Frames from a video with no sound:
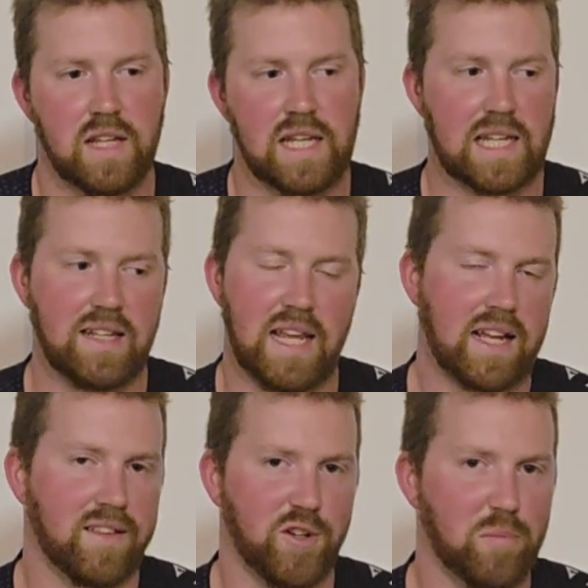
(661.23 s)
it can
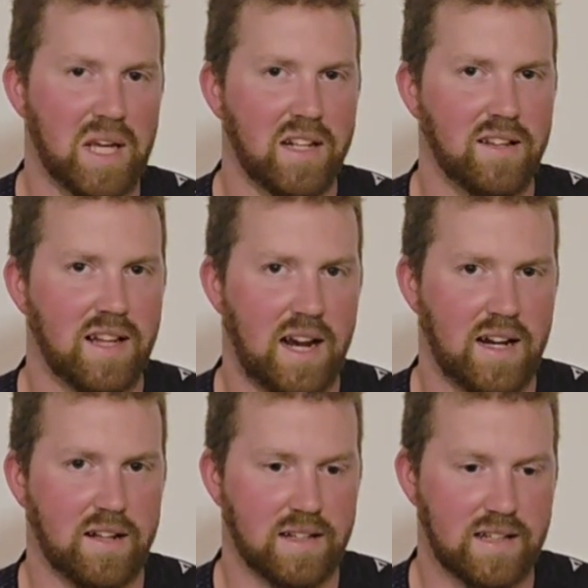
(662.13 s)
take a little bit to
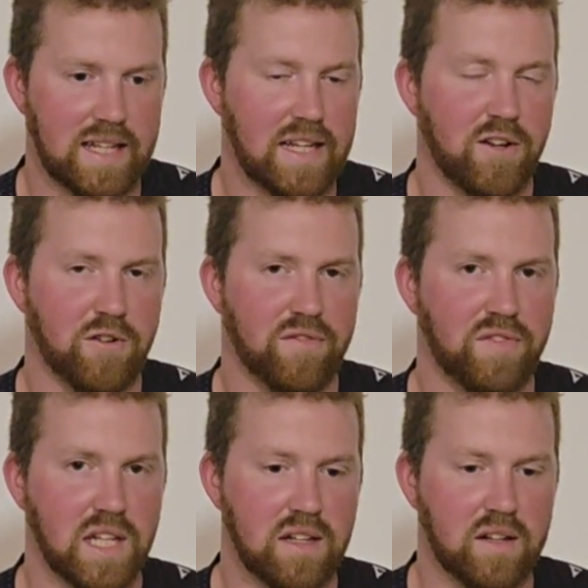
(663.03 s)
kind of get your
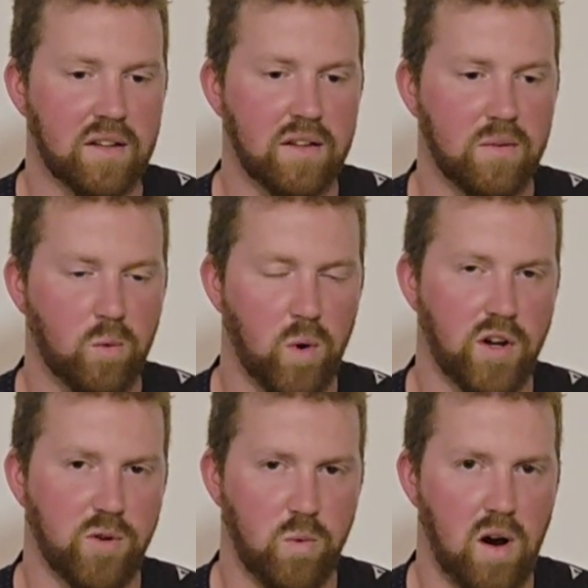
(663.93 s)
feet where
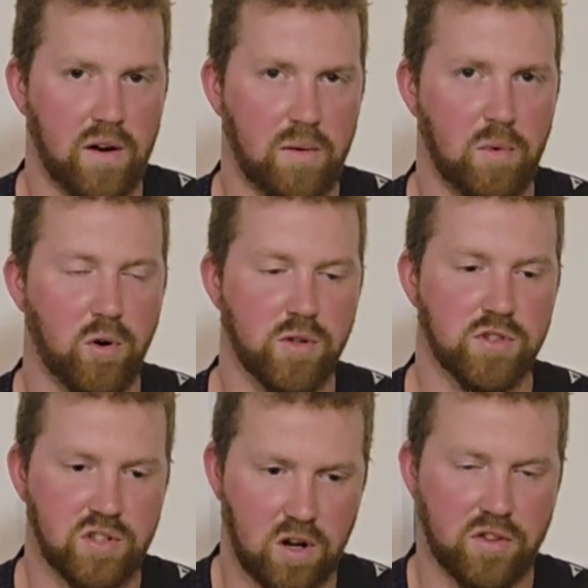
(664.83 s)
you want them, or you
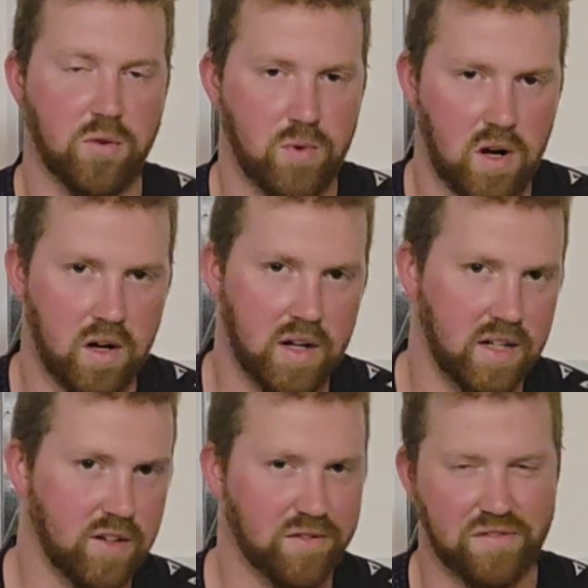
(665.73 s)
start the run
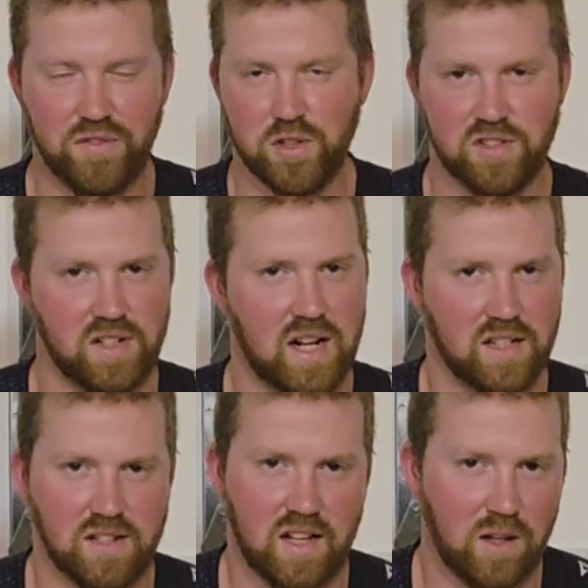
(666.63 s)
and your foot's not
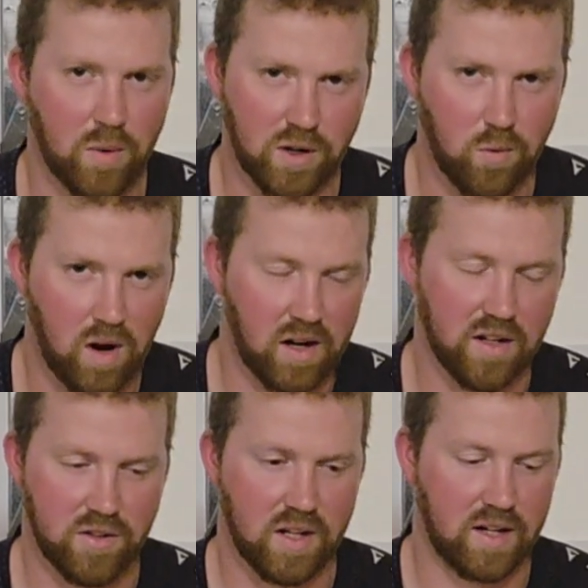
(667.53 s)
exactly where you want it
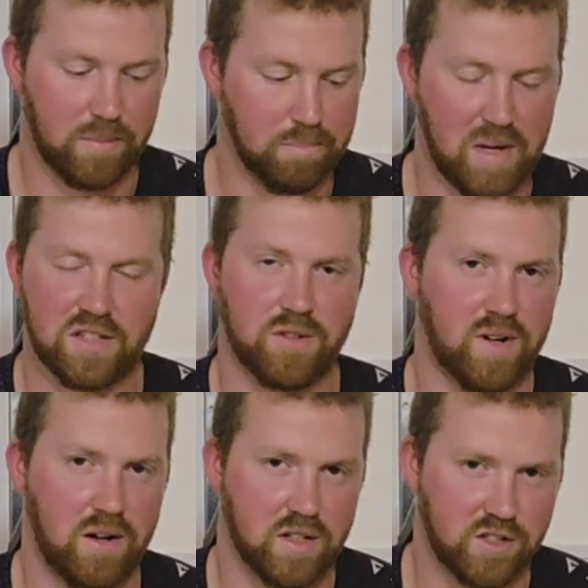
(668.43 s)
and you got to mess
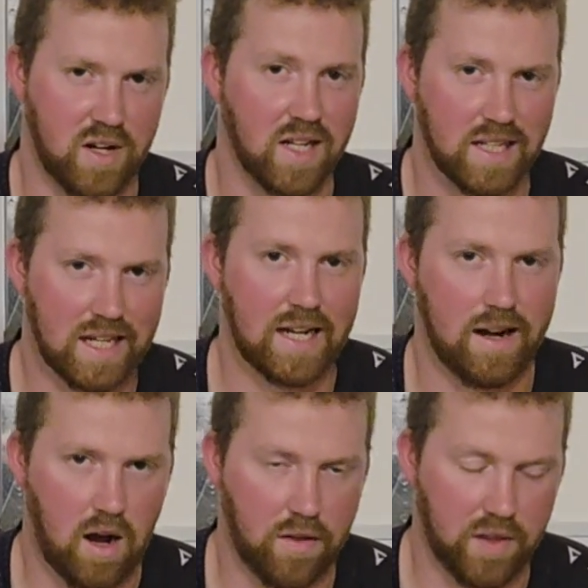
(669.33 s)
around to try and get
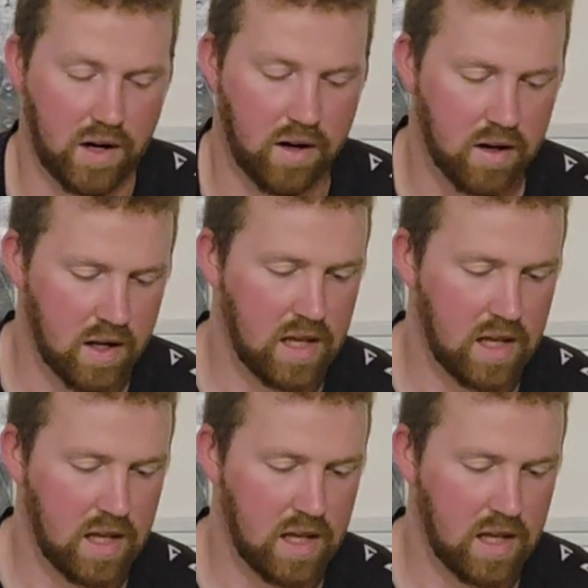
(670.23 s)
it on there.